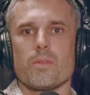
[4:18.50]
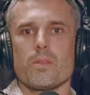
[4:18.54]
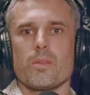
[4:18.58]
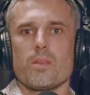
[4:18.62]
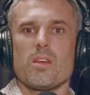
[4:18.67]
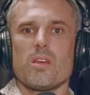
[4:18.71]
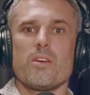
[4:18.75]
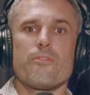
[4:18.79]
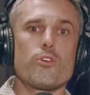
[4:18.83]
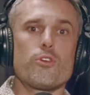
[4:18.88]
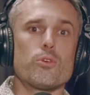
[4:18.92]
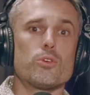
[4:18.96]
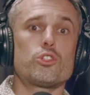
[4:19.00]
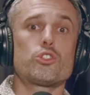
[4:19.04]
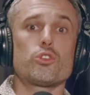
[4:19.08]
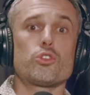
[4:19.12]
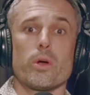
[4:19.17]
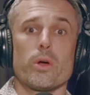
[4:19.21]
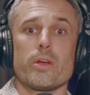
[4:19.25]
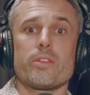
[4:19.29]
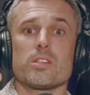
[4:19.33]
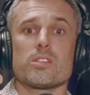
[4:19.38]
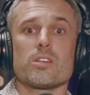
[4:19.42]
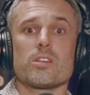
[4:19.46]
If you enjoyed
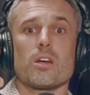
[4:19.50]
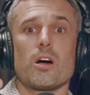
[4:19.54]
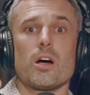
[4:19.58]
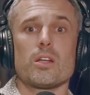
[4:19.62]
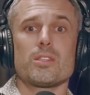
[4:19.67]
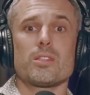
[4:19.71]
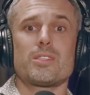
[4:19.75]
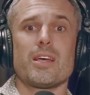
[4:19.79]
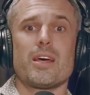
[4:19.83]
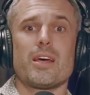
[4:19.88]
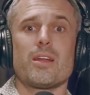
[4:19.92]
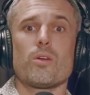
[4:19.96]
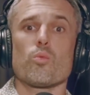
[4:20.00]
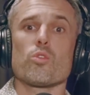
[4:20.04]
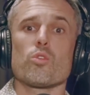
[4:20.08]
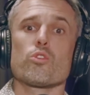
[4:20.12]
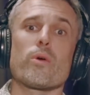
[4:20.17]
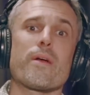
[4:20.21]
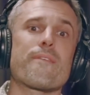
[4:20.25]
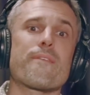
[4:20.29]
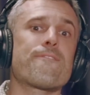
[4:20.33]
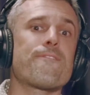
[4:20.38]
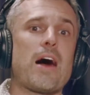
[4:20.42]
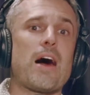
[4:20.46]
this content, we're doing
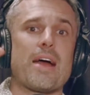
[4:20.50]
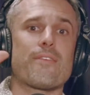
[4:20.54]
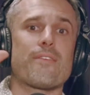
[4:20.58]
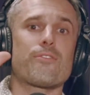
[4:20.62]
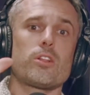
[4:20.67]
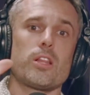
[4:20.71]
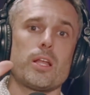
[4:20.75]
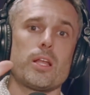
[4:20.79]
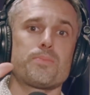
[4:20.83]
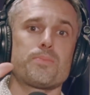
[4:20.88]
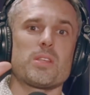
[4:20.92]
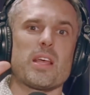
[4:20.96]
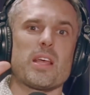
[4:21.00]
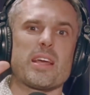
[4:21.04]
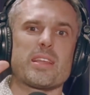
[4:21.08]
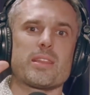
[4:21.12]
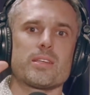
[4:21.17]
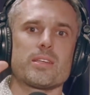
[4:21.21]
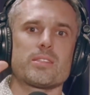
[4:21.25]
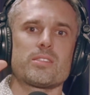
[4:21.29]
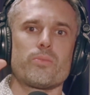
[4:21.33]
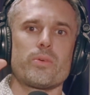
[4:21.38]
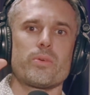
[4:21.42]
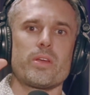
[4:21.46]
5 clips like this
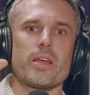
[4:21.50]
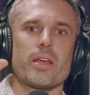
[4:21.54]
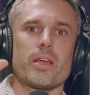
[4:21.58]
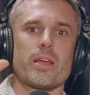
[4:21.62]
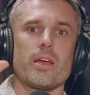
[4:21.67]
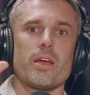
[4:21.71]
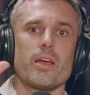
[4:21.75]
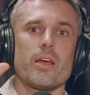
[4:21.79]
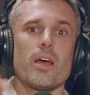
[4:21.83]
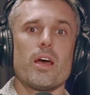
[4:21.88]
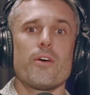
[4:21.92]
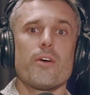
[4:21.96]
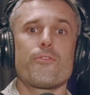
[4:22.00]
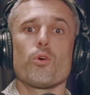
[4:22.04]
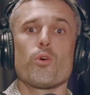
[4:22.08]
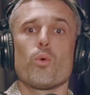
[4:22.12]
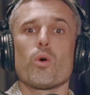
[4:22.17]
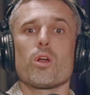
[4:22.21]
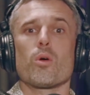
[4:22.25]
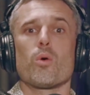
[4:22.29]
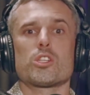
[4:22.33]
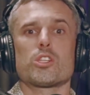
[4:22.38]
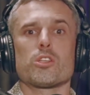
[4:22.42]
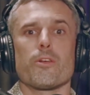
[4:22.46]
a week. If you want to
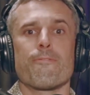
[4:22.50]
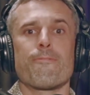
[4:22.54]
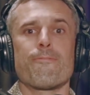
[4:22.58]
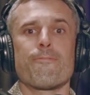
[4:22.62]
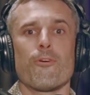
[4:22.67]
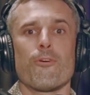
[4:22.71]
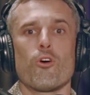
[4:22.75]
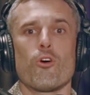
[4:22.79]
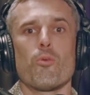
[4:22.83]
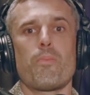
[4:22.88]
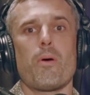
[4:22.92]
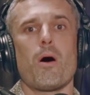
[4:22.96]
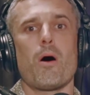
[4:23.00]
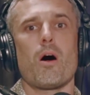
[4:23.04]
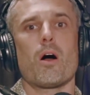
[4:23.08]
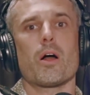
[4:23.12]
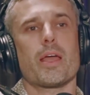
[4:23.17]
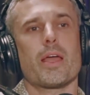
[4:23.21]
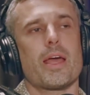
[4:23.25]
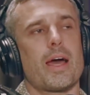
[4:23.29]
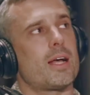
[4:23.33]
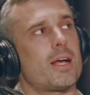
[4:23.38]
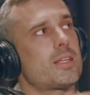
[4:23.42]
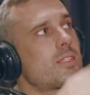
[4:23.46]
watch the full
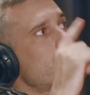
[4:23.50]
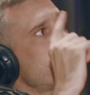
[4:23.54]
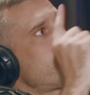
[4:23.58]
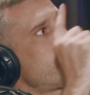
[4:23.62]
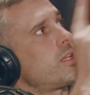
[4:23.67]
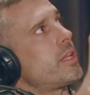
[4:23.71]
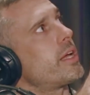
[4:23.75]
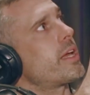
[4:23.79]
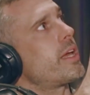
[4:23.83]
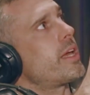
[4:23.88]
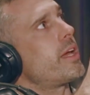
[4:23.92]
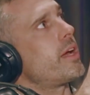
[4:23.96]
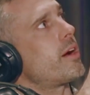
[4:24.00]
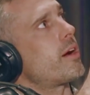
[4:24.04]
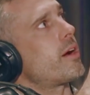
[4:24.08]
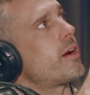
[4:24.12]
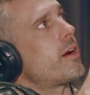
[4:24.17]
podcast, click here.